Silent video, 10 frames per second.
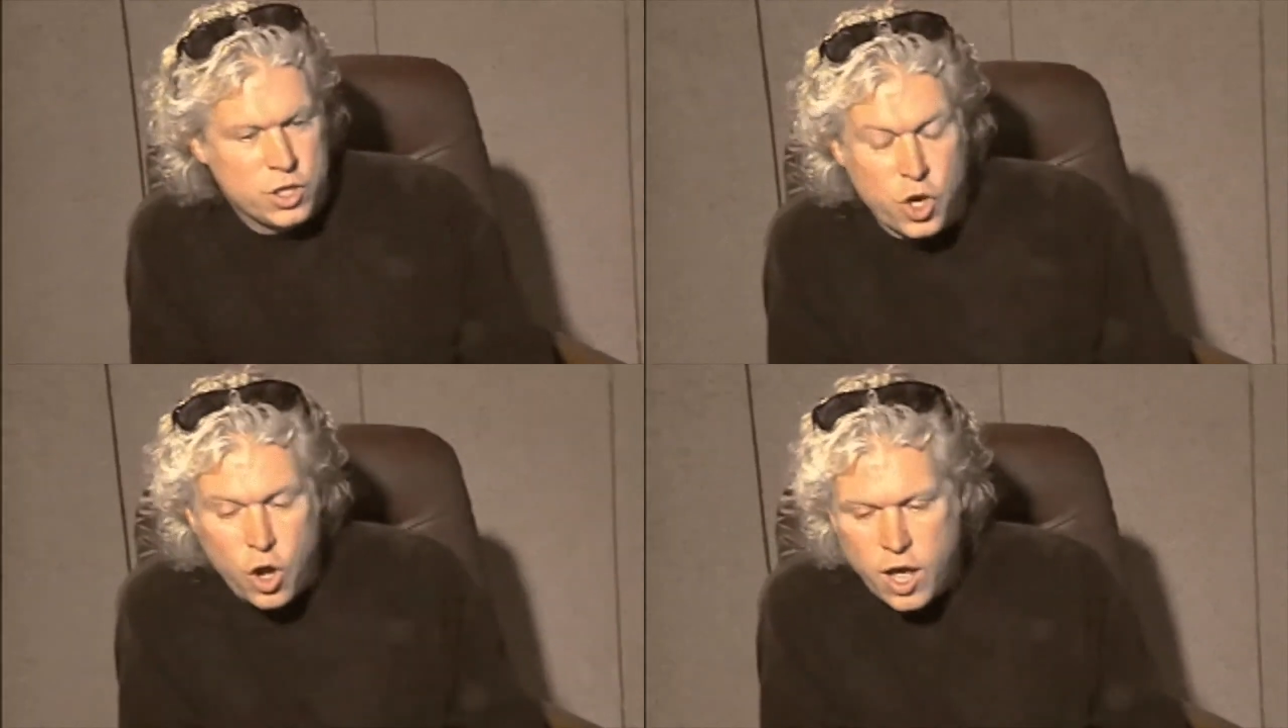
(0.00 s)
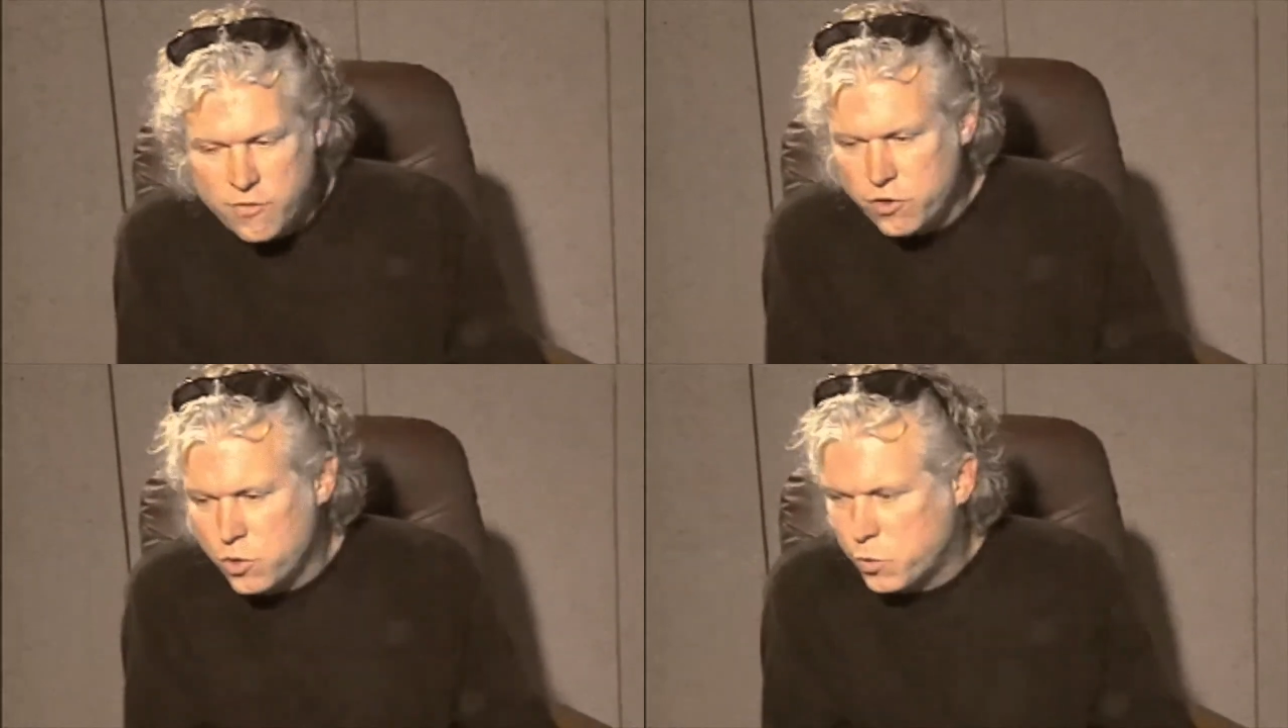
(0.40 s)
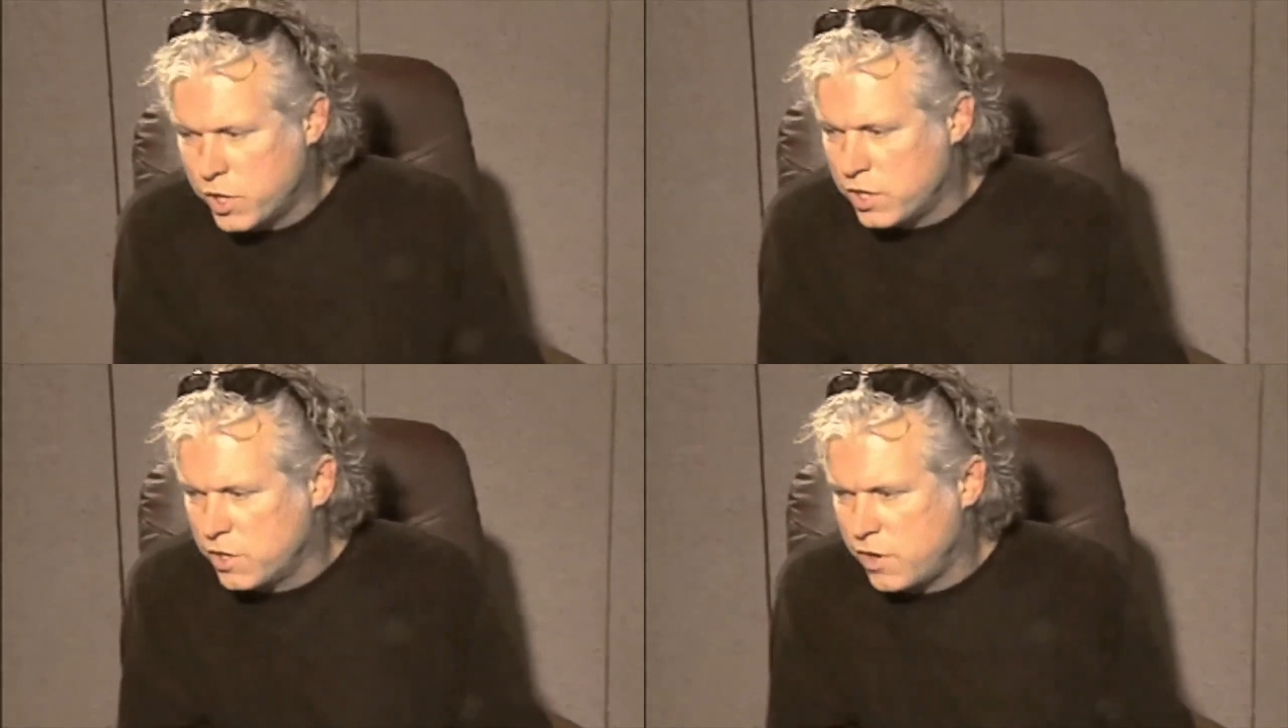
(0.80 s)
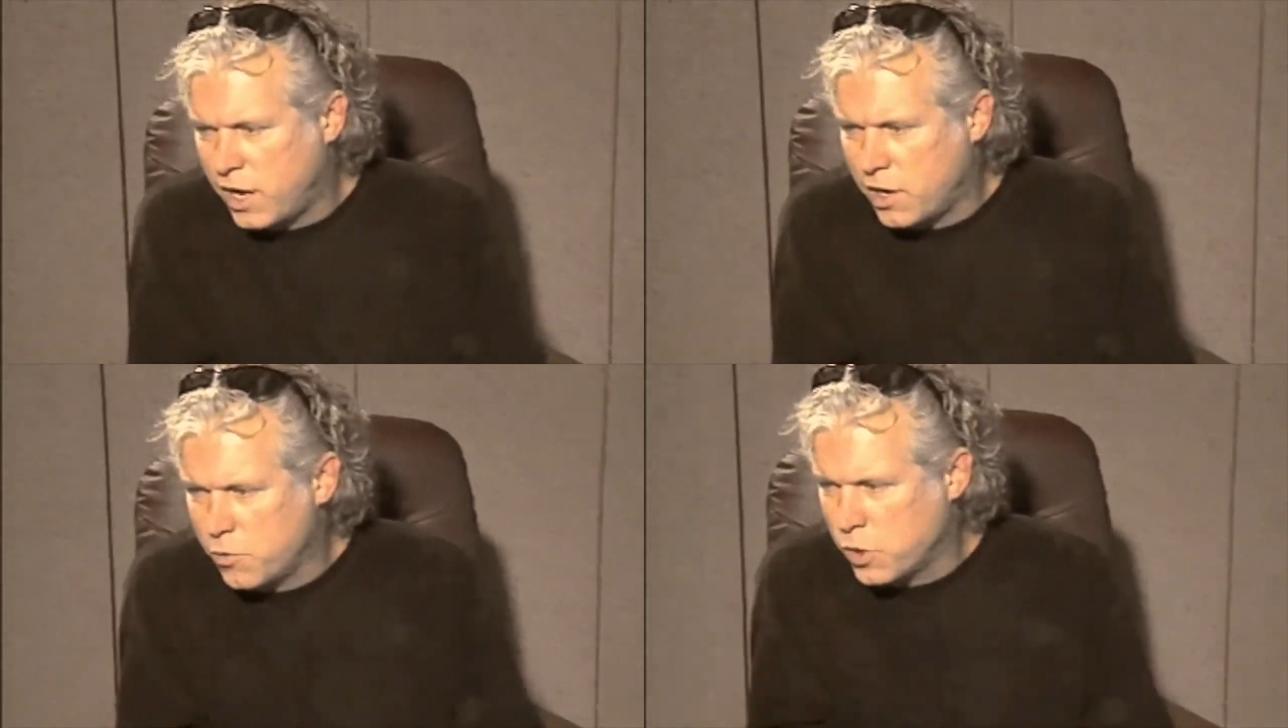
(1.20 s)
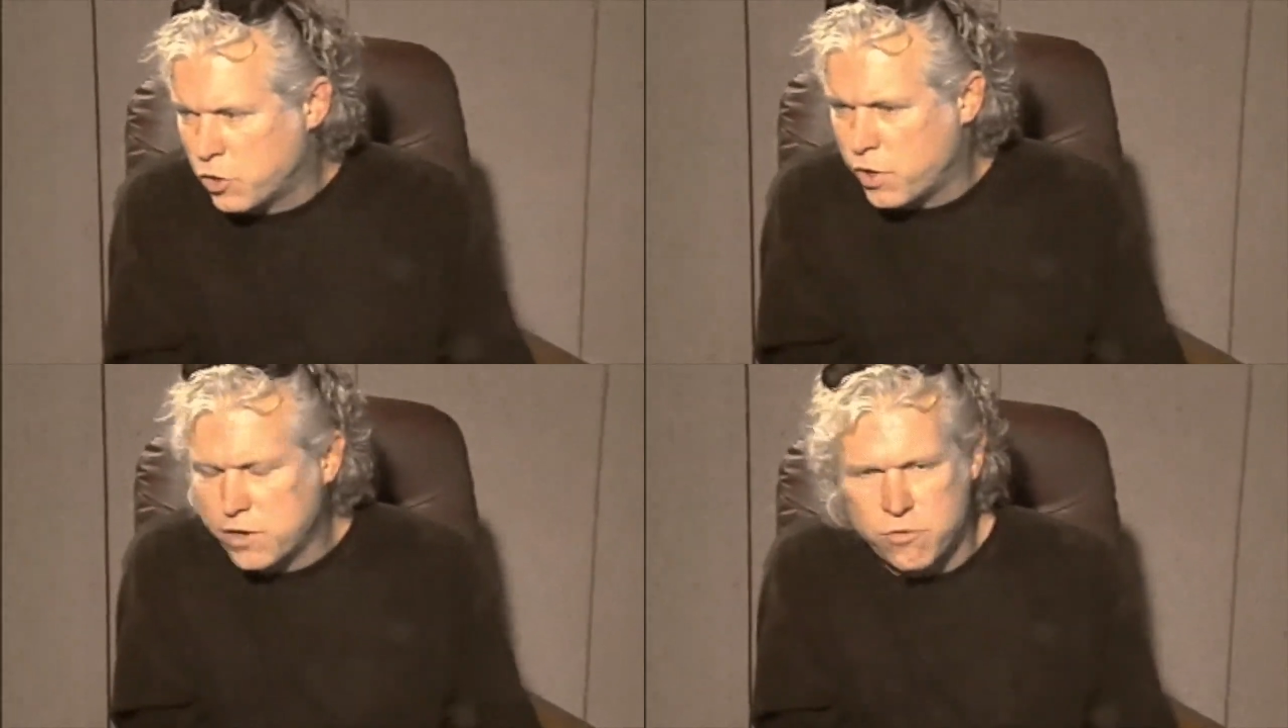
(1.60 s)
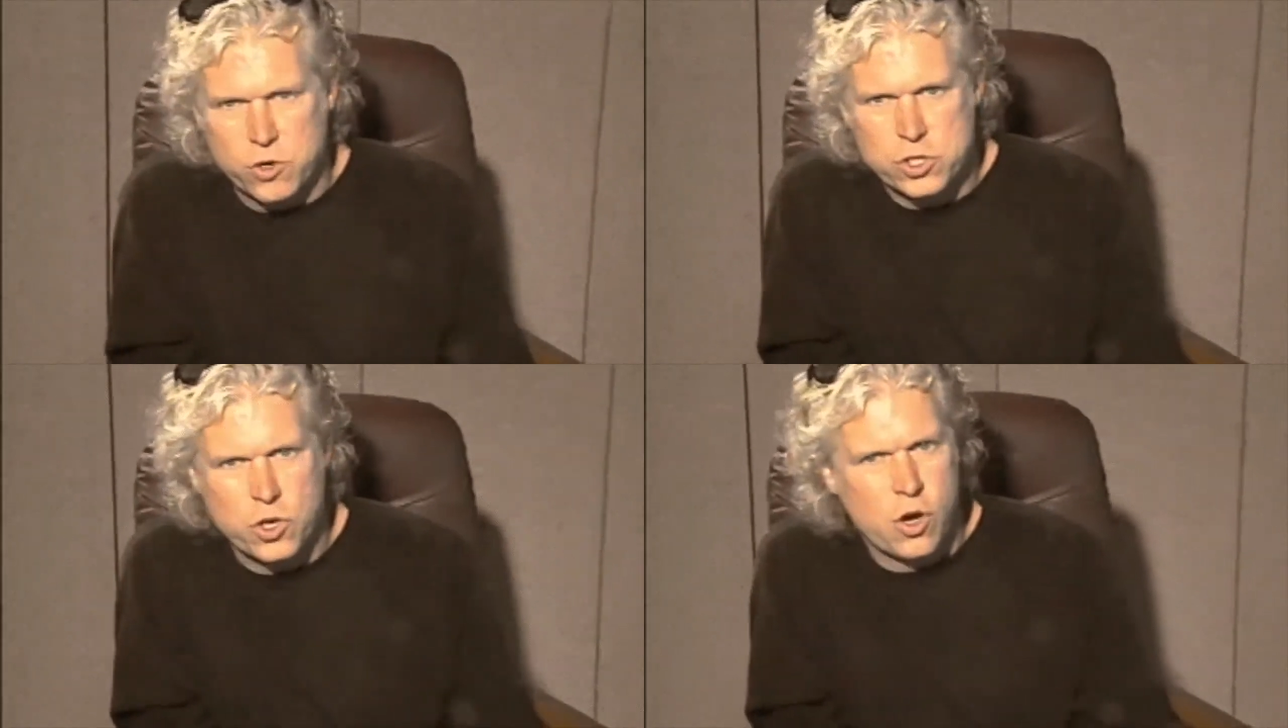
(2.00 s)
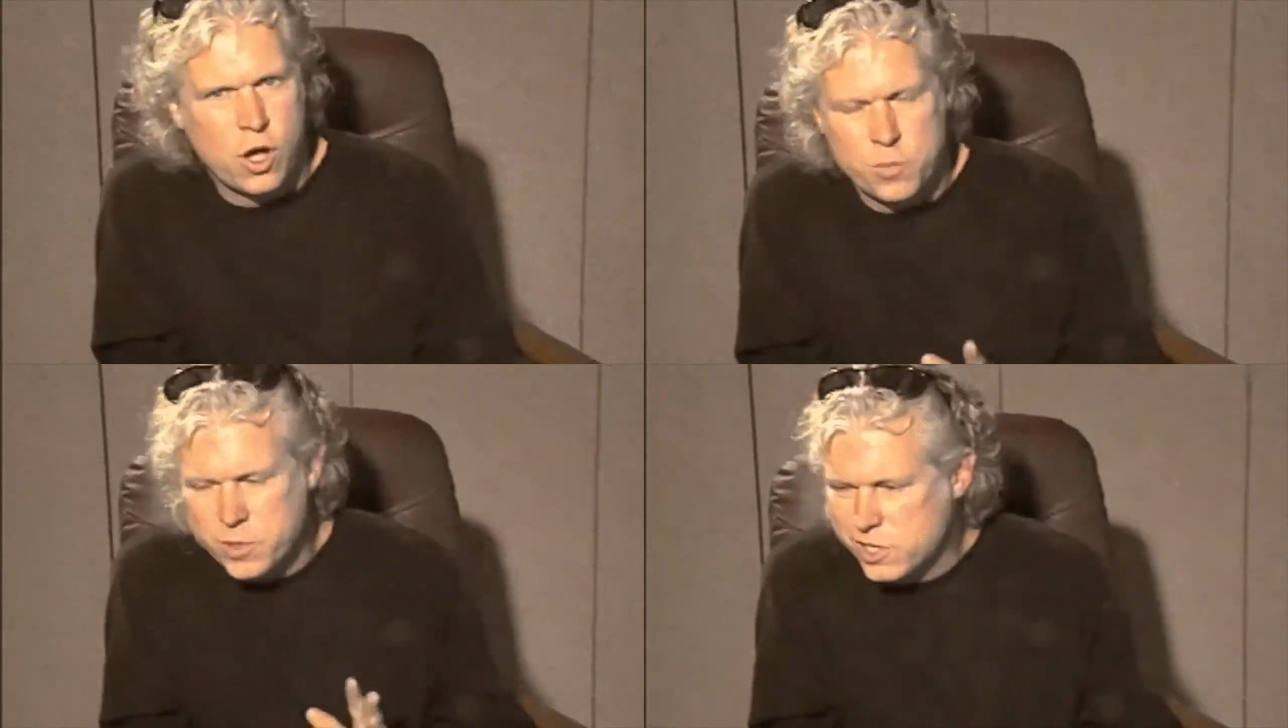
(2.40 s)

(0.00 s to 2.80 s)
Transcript: the offer when Greg first called,